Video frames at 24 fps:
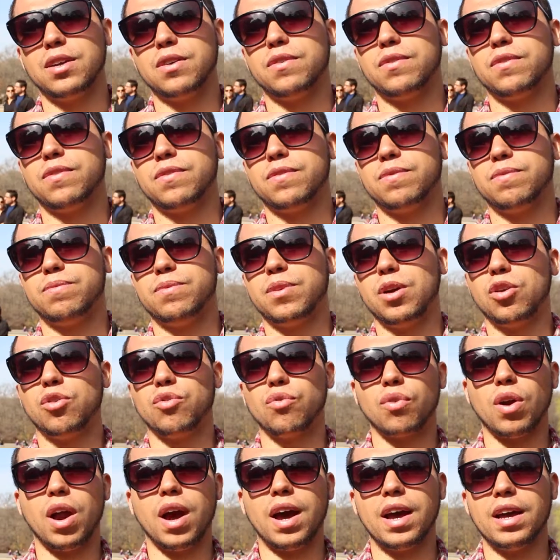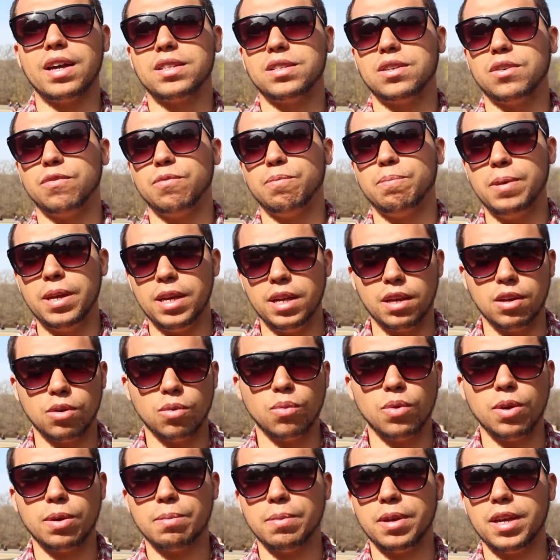of the grind of meeting
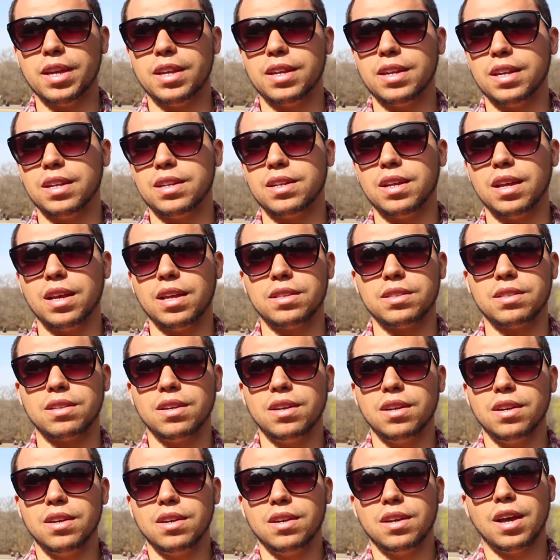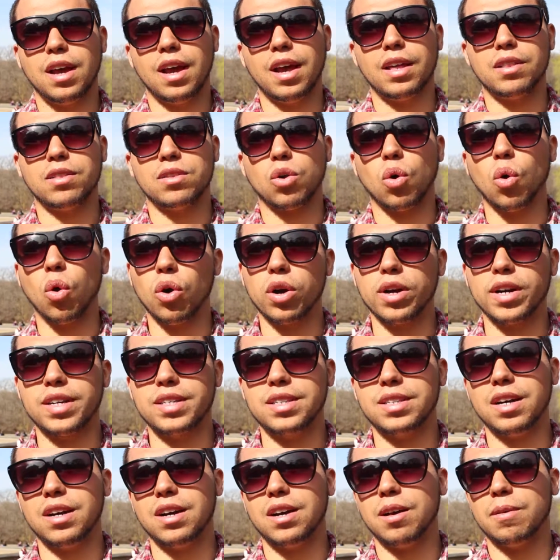women and courting
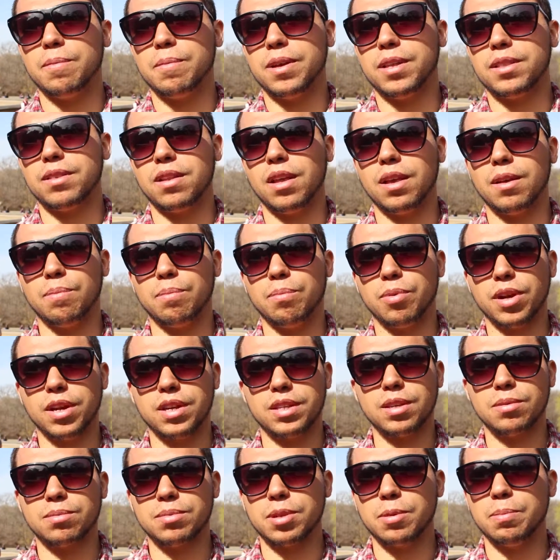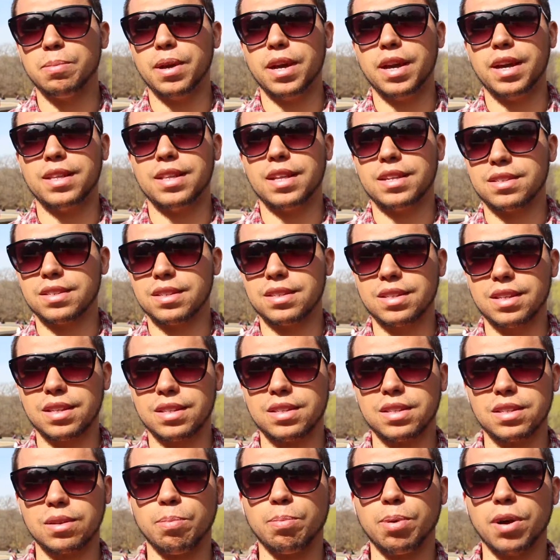them and bringing them to bed. That's
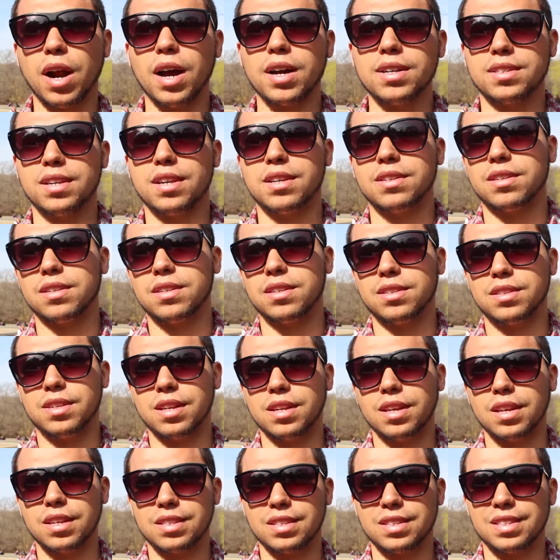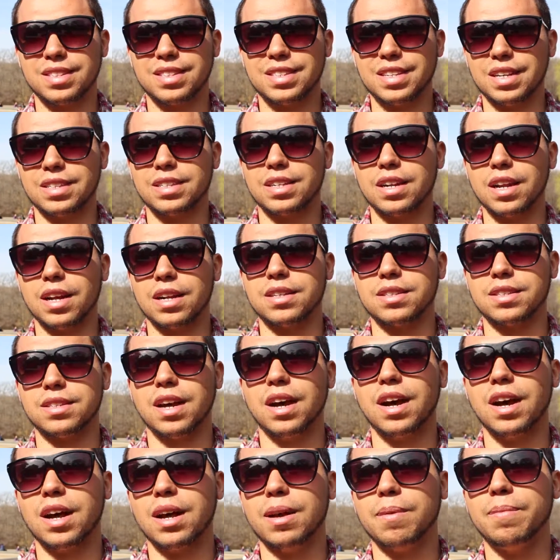a process, and it takes a lot of
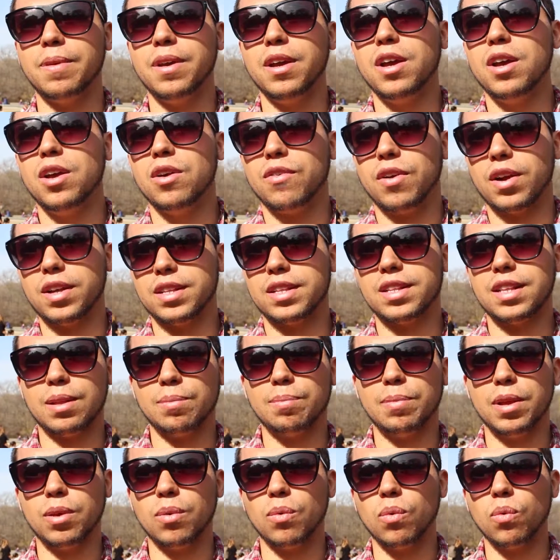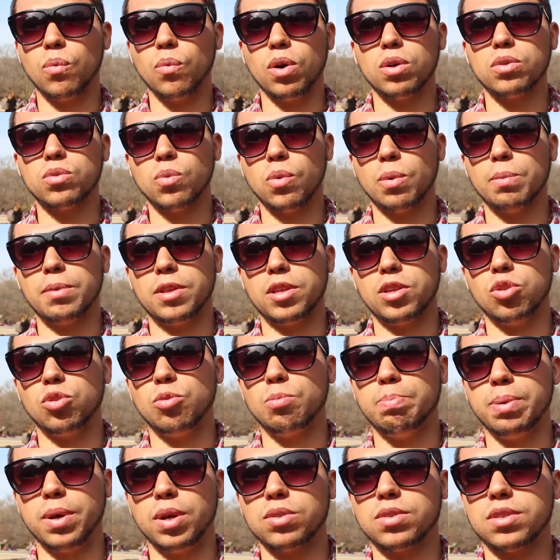time, rather than being with one woman, you
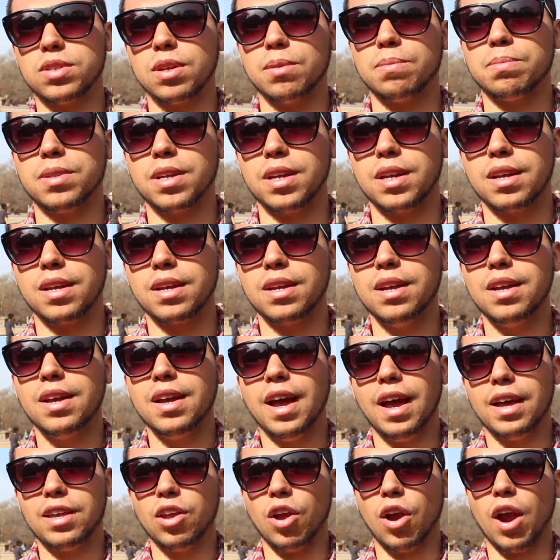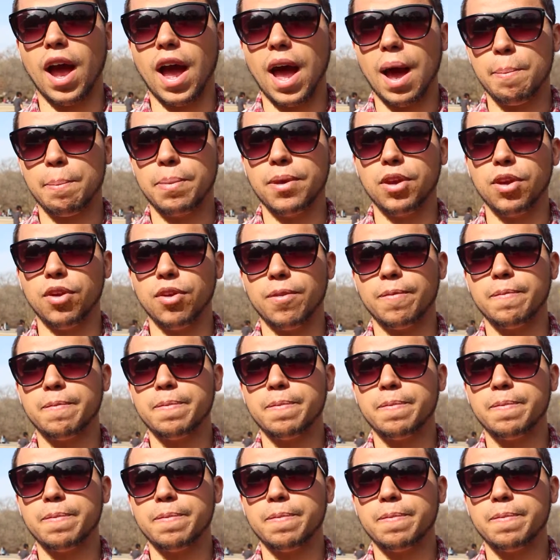build something and you're happier.